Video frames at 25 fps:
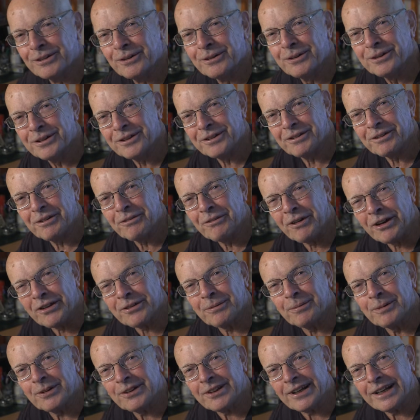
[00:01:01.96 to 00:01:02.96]
lunar
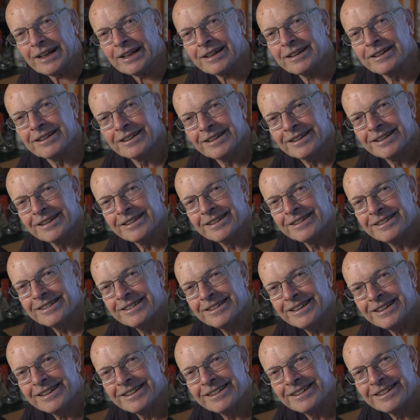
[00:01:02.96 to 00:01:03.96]
arithmetic. So
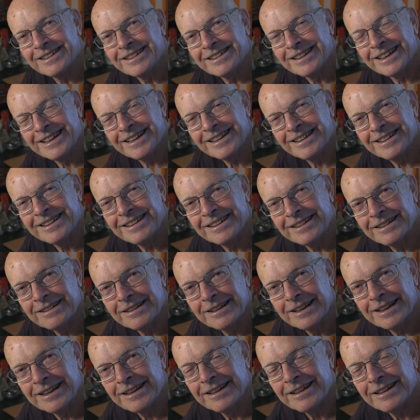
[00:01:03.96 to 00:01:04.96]
3 times 8 is 3.